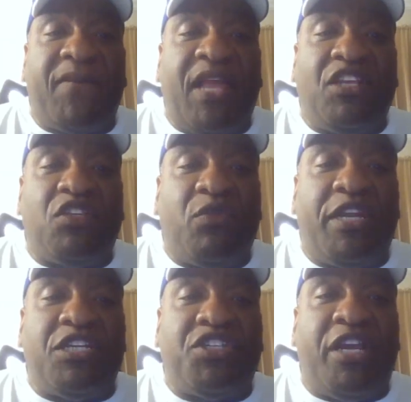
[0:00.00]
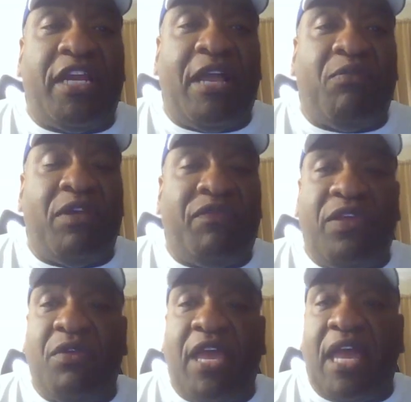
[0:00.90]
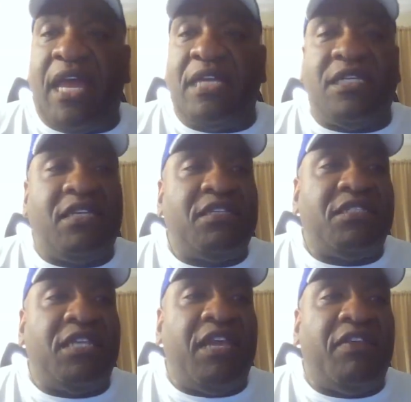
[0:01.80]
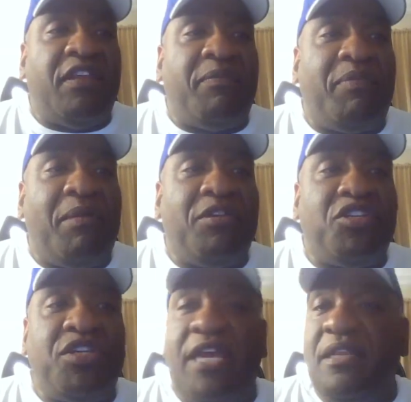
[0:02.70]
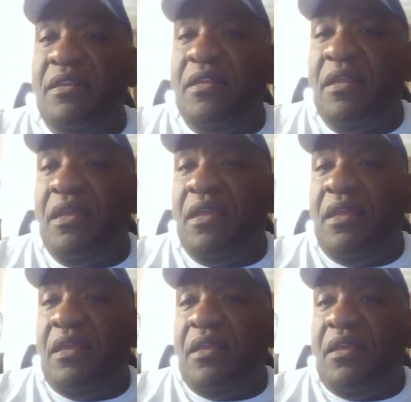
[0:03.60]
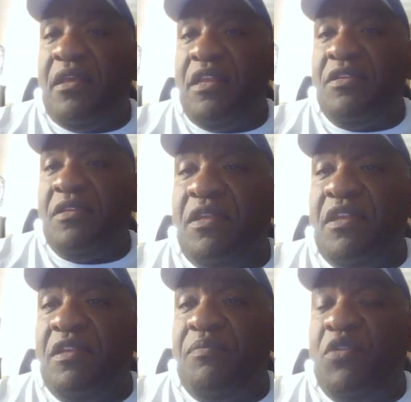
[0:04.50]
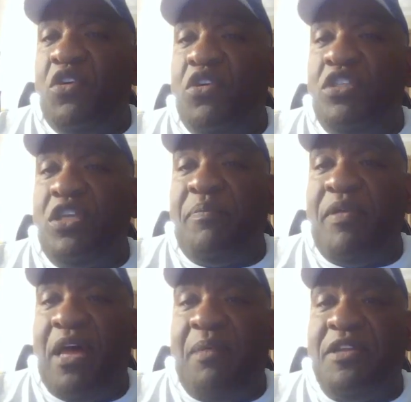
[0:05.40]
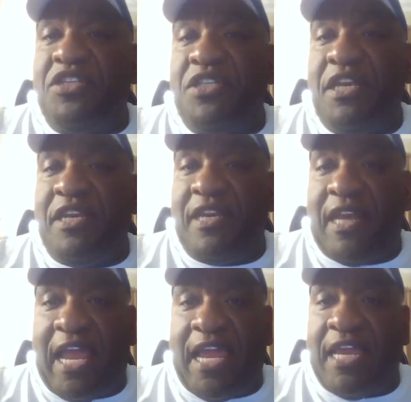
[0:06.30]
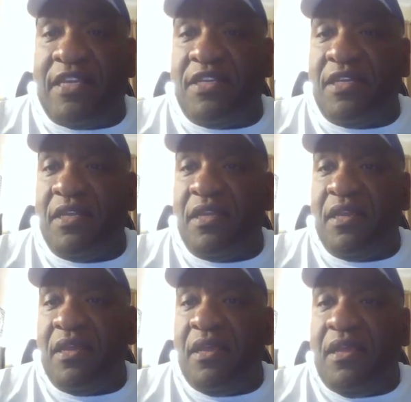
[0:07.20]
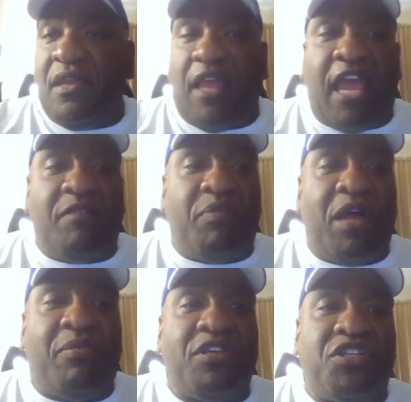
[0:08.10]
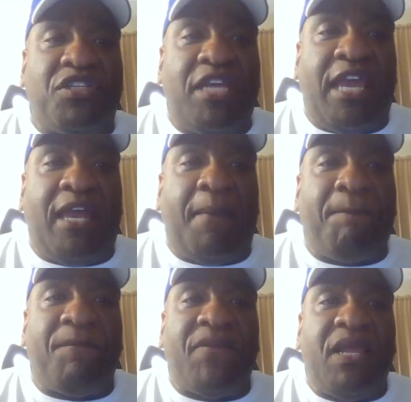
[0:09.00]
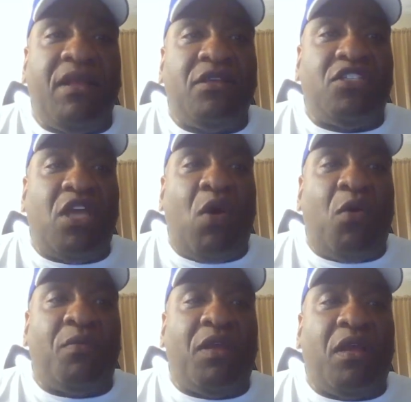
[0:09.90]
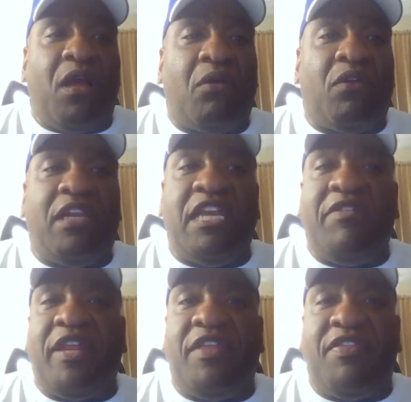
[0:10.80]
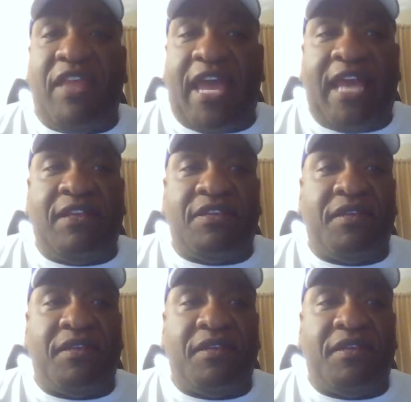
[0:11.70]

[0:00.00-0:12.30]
I just wanted to share that with you guys. Let's see, did it publish yet? Because it's supposed to publish tonight. It hadn't published yet. So I'm gonna leave it at that.